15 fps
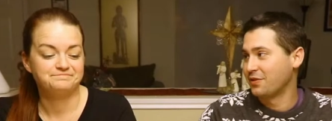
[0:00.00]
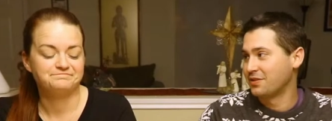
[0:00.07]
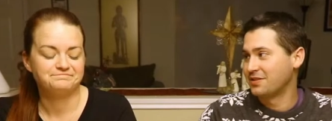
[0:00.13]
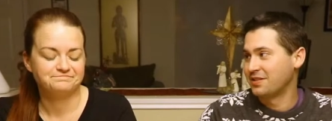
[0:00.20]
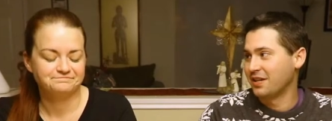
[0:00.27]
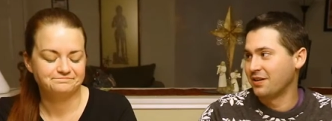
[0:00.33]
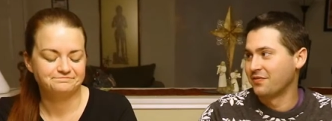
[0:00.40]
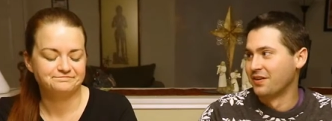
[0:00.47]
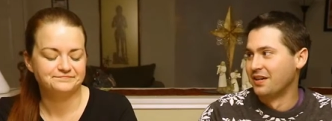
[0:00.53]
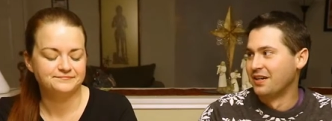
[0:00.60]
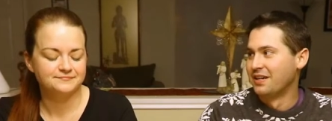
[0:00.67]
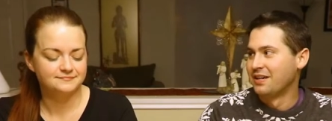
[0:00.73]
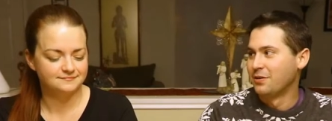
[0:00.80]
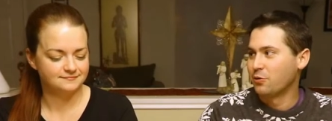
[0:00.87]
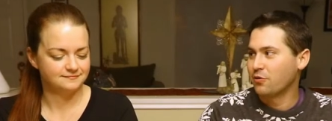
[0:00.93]
Speaker 1: good stuff,
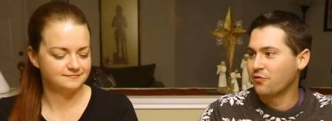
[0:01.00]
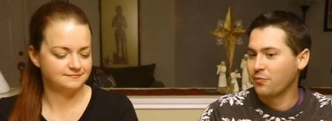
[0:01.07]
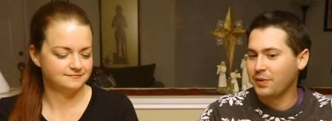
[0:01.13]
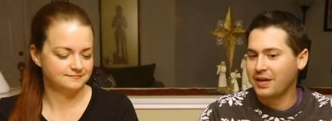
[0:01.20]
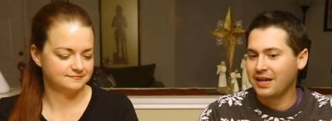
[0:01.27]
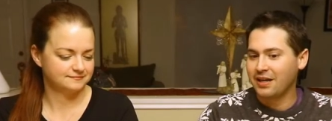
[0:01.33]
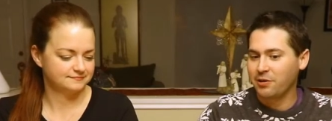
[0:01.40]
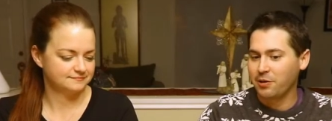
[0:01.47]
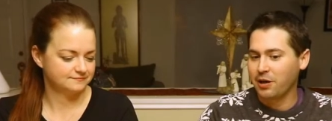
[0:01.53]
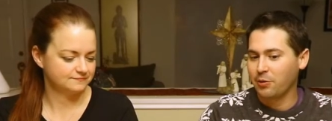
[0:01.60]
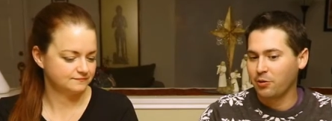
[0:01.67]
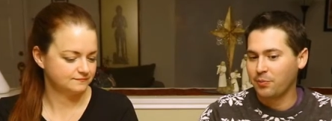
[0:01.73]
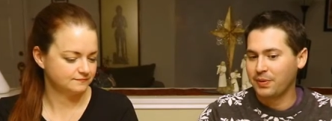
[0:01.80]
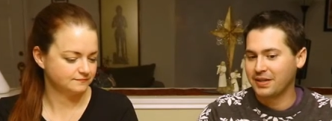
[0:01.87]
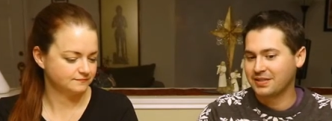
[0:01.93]
in order for me to
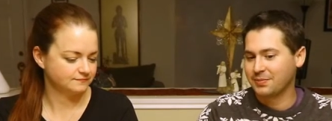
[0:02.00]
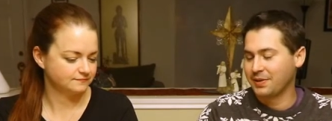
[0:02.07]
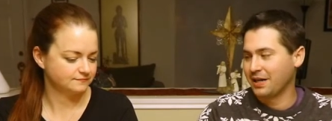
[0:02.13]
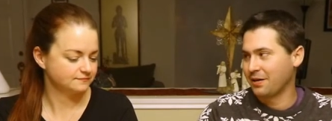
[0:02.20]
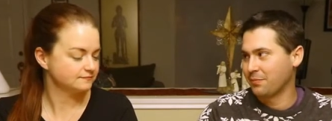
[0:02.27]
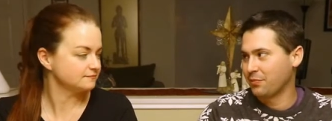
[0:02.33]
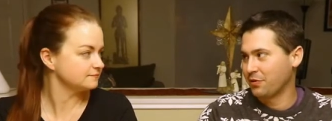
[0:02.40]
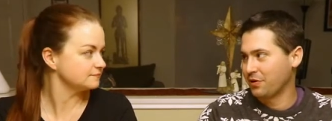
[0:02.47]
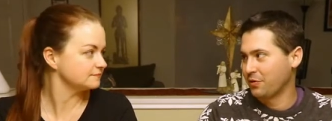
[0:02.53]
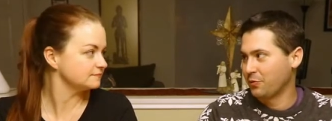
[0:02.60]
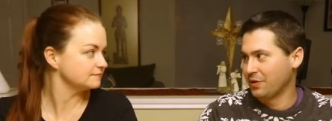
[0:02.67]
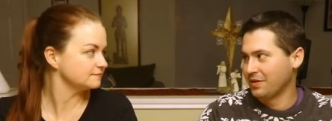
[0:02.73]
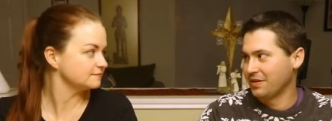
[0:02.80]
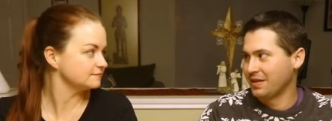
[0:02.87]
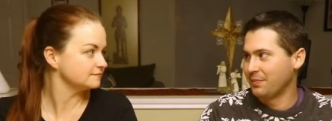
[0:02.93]
able to pick something out pretty
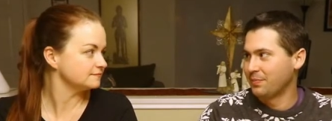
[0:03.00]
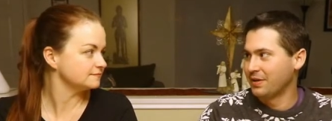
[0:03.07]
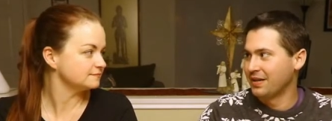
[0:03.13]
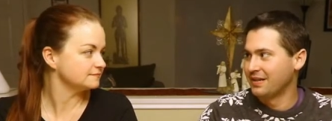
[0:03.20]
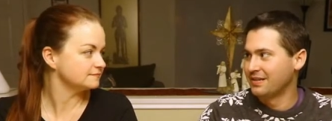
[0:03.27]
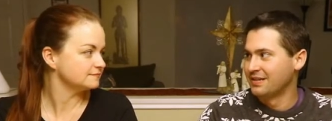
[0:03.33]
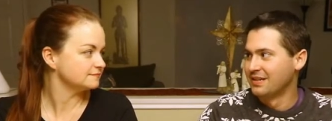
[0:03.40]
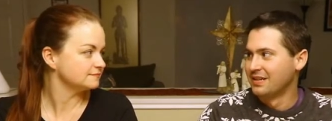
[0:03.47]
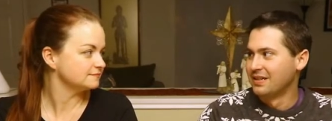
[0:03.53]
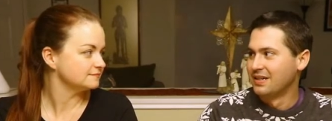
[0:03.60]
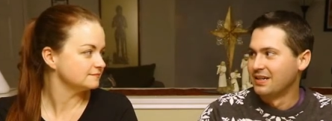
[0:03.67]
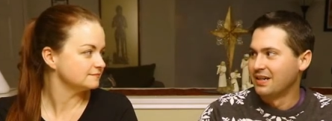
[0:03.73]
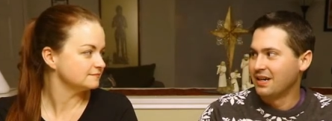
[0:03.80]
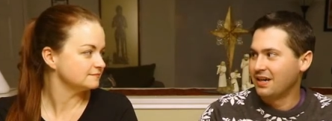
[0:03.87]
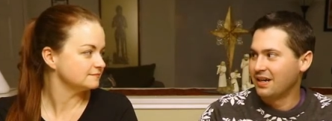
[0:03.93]
quickly. But
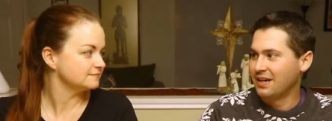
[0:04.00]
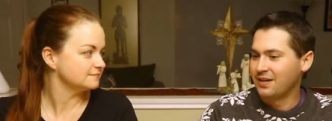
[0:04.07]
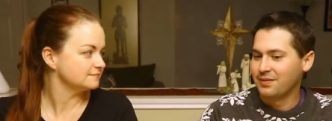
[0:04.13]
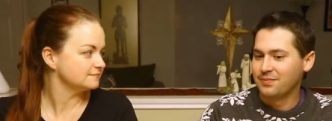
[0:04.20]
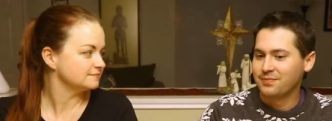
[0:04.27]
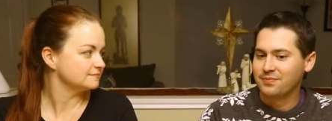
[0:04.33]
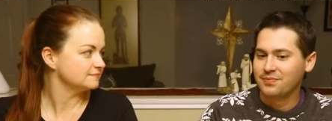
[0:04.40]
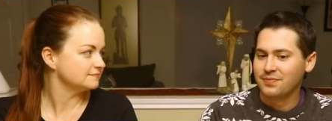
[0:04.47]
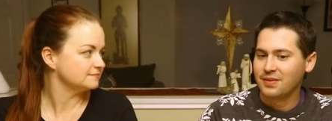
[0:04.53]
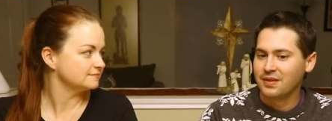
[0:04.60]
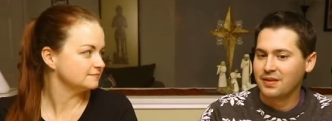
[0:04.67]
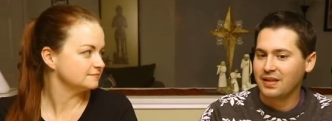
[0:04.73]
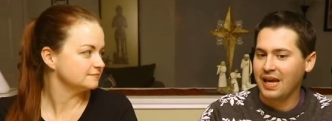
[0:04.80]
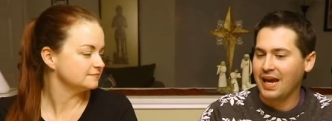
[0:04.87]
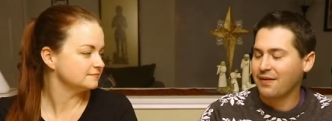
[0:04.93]
um,
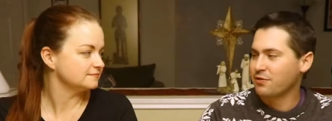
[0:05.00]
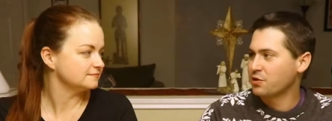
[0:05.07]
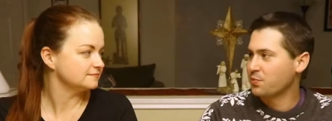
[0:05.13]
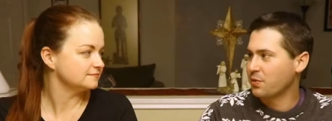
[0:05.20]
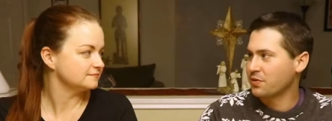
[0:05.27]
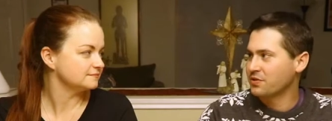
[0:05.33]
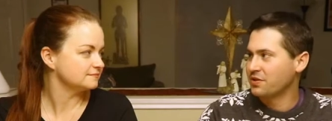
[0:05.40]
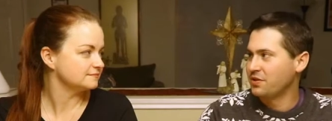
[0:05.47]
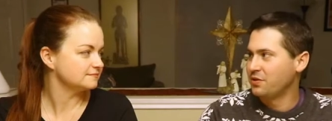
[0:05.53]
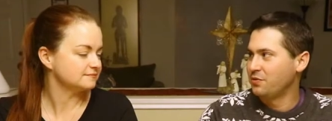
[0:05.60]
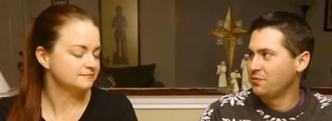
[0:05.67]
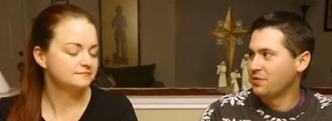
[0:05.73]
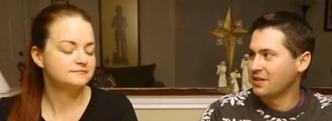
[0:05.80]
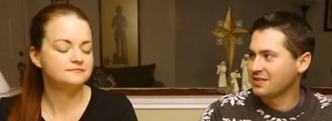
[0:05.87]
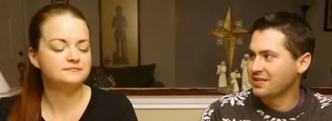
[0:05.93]
the average person
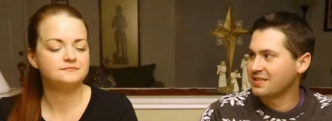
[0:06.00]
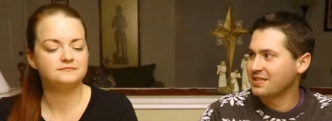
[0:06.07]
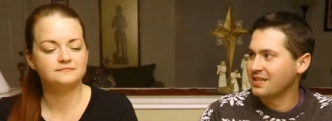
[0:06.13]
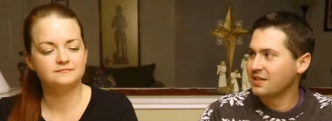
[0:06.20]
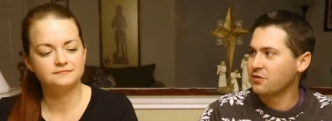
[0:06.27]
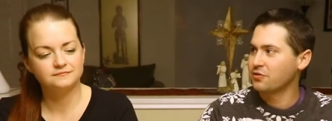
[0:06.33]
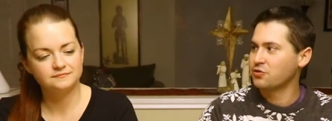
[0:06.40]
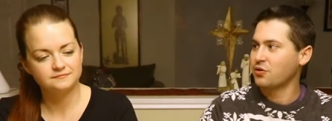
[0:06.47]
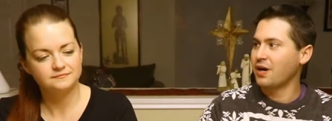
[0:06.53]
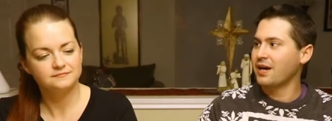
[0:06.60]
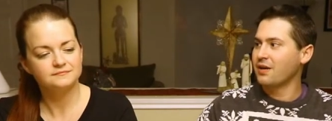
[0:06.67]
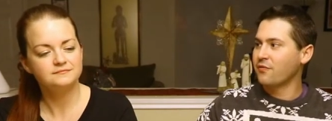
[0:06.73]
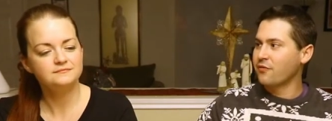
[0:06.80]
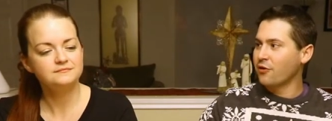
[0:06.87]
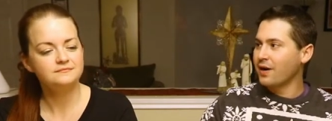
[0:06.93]
who doesn't sit there and
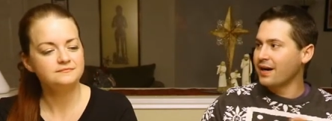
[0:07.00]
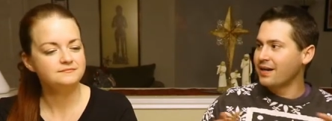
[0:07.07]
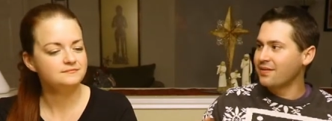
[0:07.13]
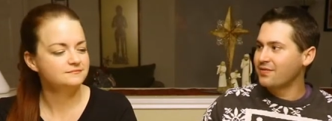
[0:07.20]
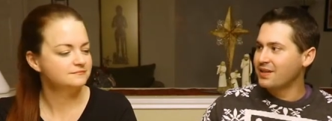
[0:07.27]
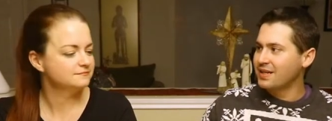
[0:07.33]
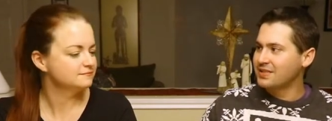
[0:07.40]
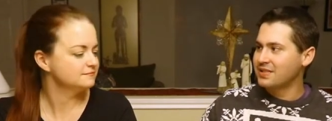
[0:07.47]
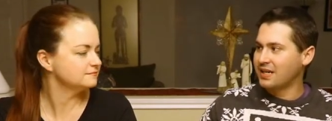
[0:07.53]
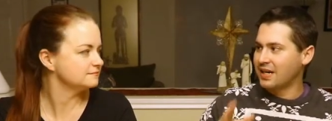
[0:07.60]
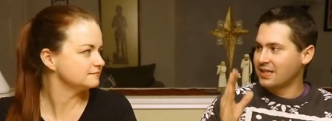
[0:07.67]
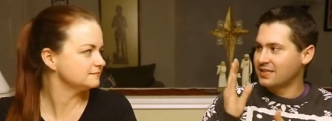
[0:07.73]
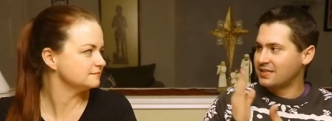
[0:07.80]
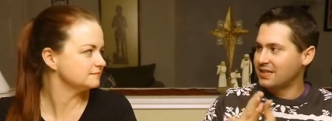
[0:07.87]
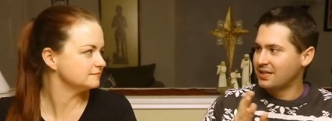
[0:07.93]
try a variety of things, they
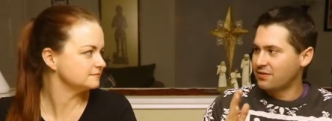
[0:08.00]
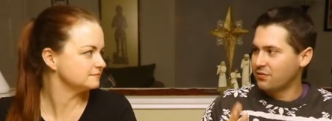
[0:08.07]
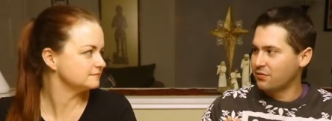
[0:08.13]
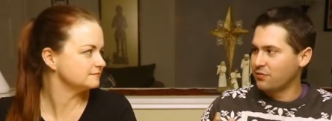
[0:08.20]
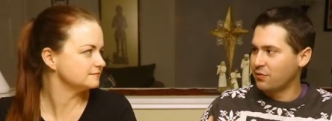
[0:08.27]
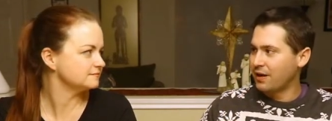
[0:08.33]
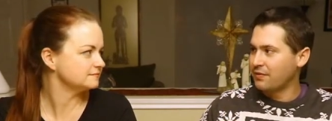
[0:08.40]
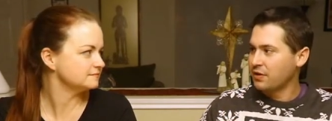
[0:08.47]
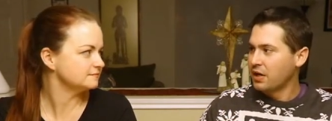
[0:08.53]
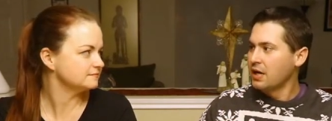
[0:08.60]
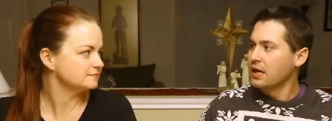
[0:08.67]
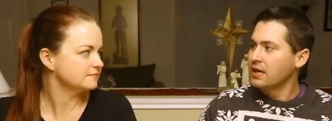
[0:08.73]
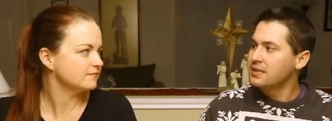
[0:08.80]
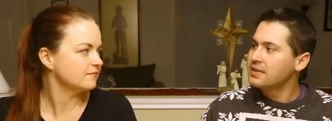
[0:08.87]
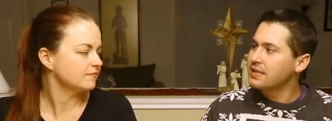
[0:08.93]
kind of stick to their rabbit. Because